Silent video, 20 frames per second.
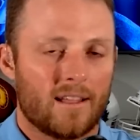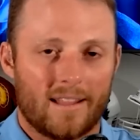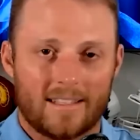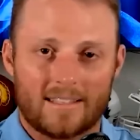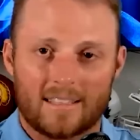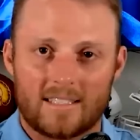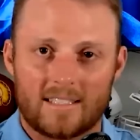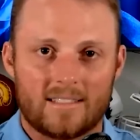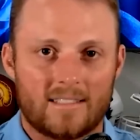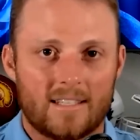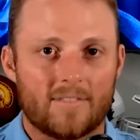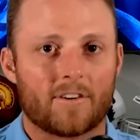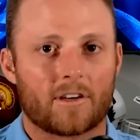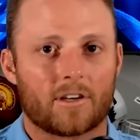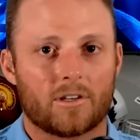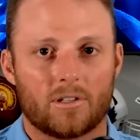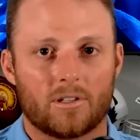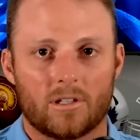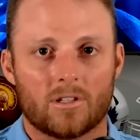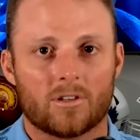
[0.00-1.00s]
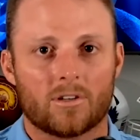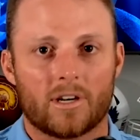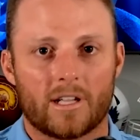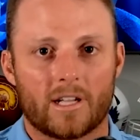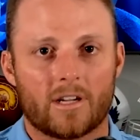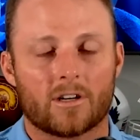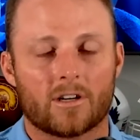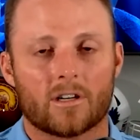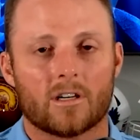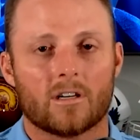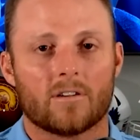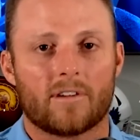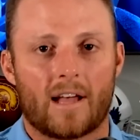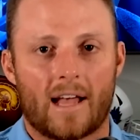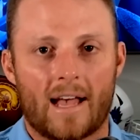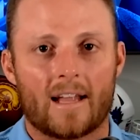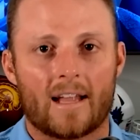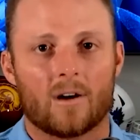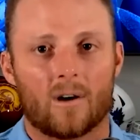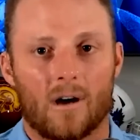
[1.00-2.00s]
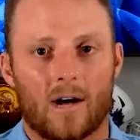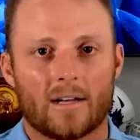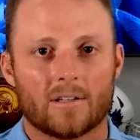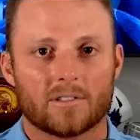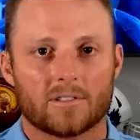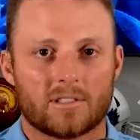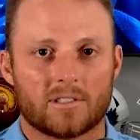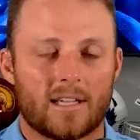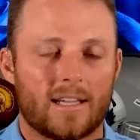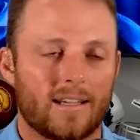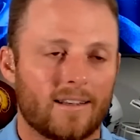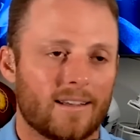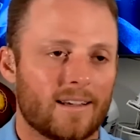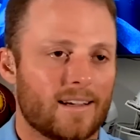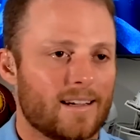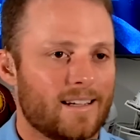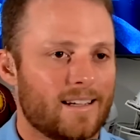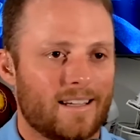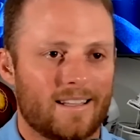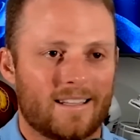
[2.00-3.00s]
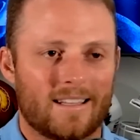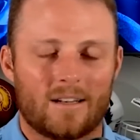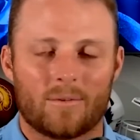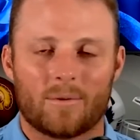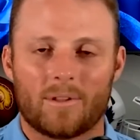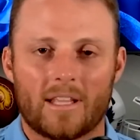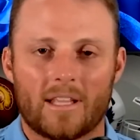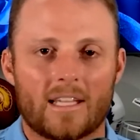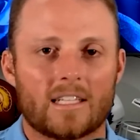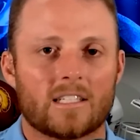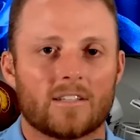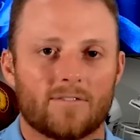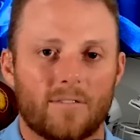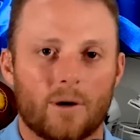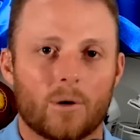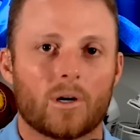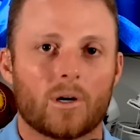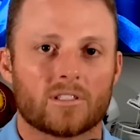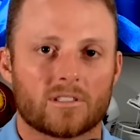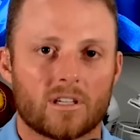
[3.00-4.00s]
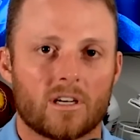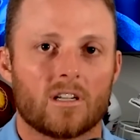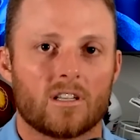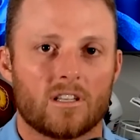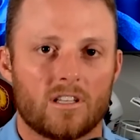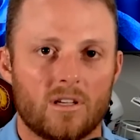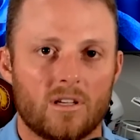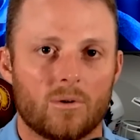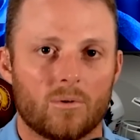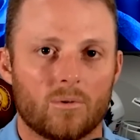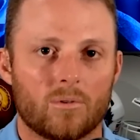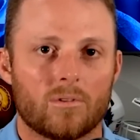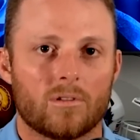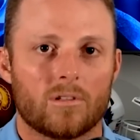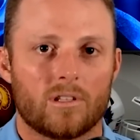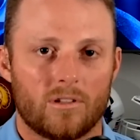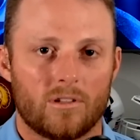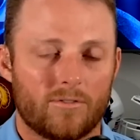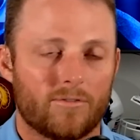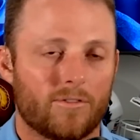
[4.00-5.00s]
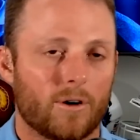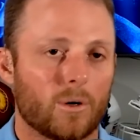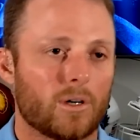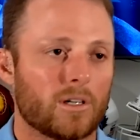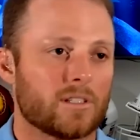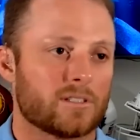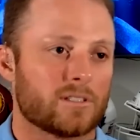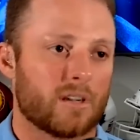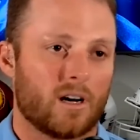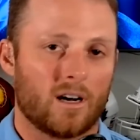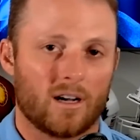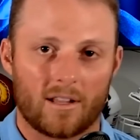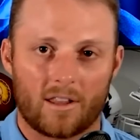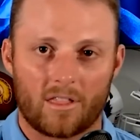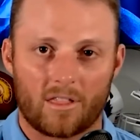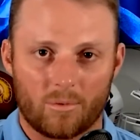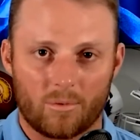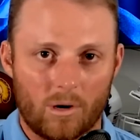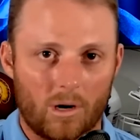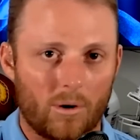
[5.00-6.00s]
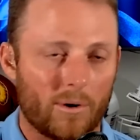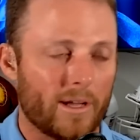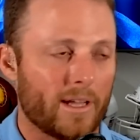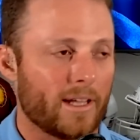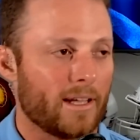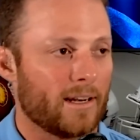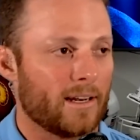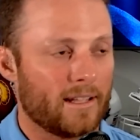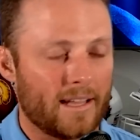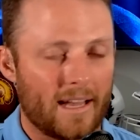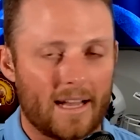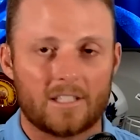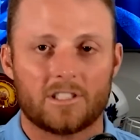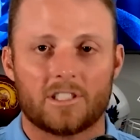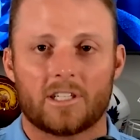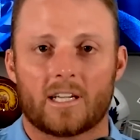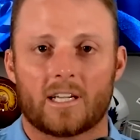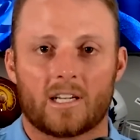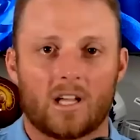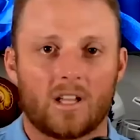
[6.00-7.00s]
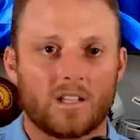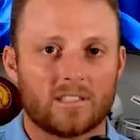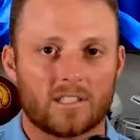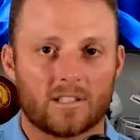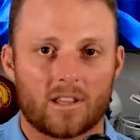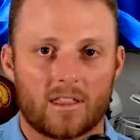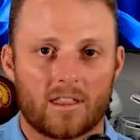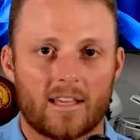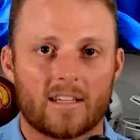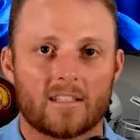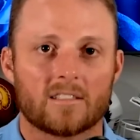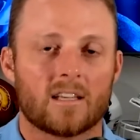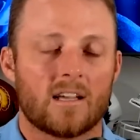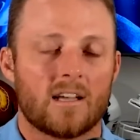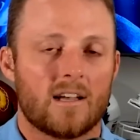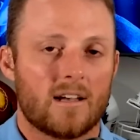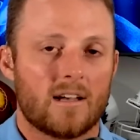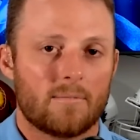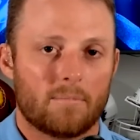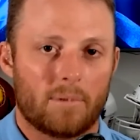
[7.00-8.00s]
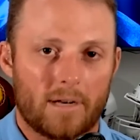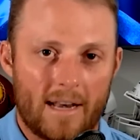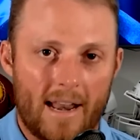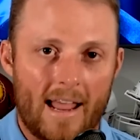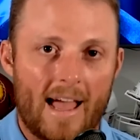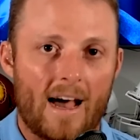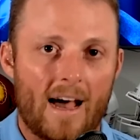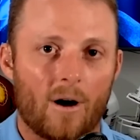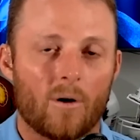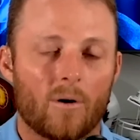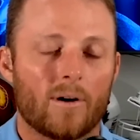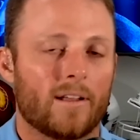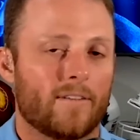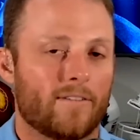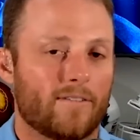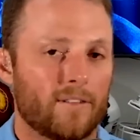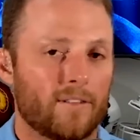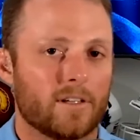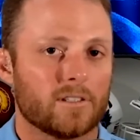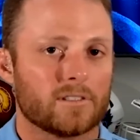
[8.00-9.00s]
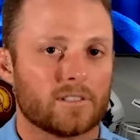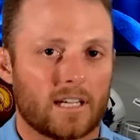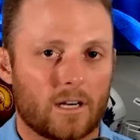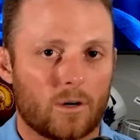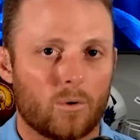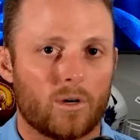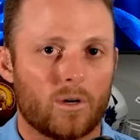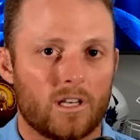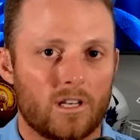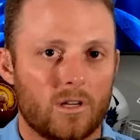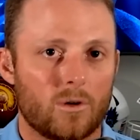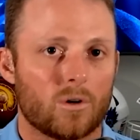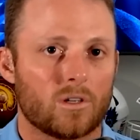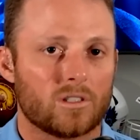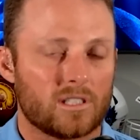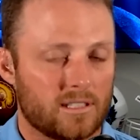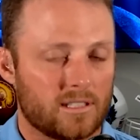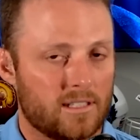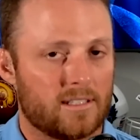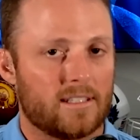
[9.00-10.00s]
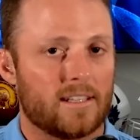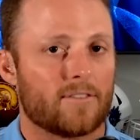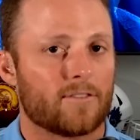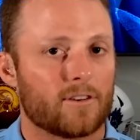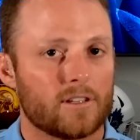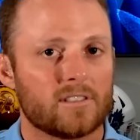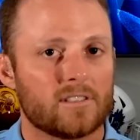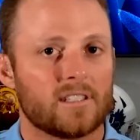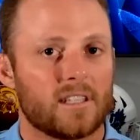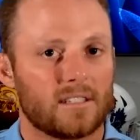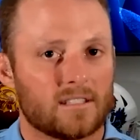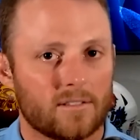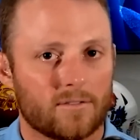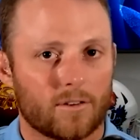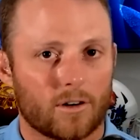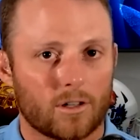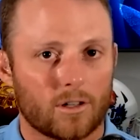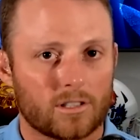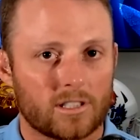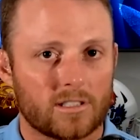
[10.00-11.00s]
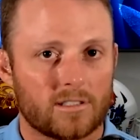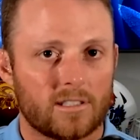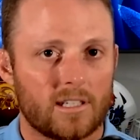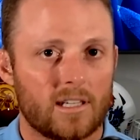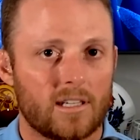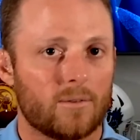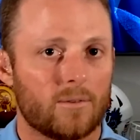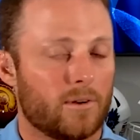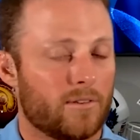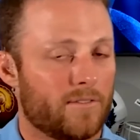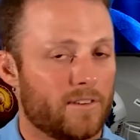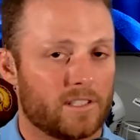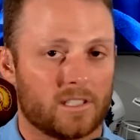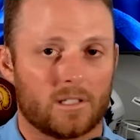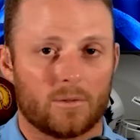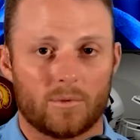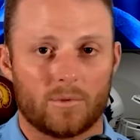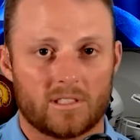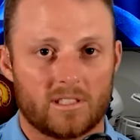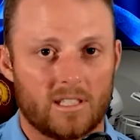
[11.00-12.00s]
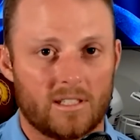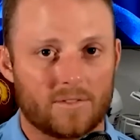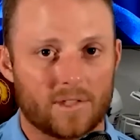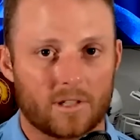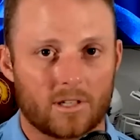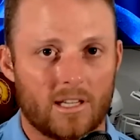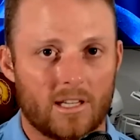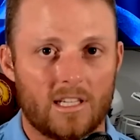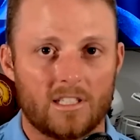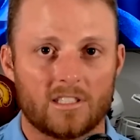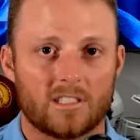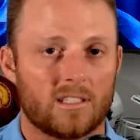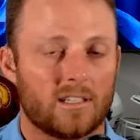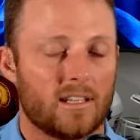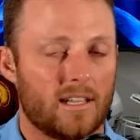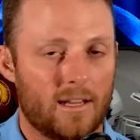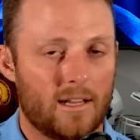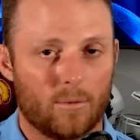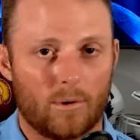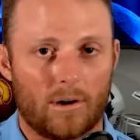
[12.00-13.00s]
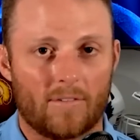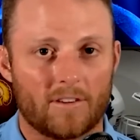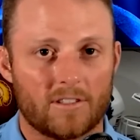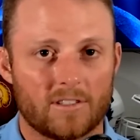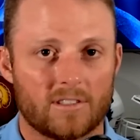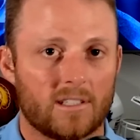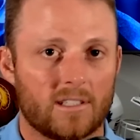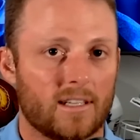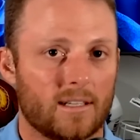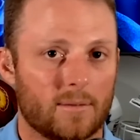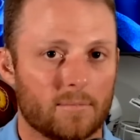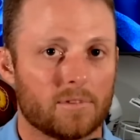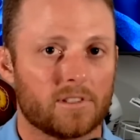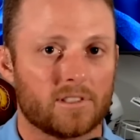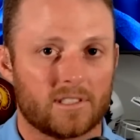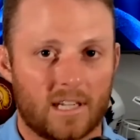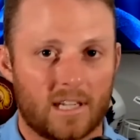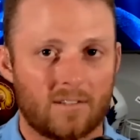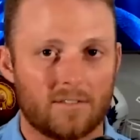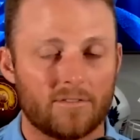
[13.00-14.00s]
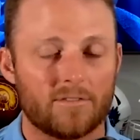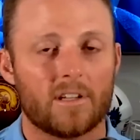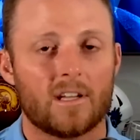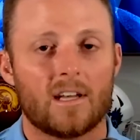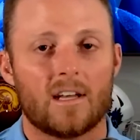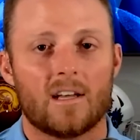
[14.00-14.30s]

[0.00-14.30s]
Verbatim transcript: that's a difficult learning curve at Ohio State. You didn't really get to focus on you. You focused on throwing and catching and all these other things. But now it feels like Quinn Ewers has a different sense of urgency. We visited with Steve Sarkisian. He referenced it himself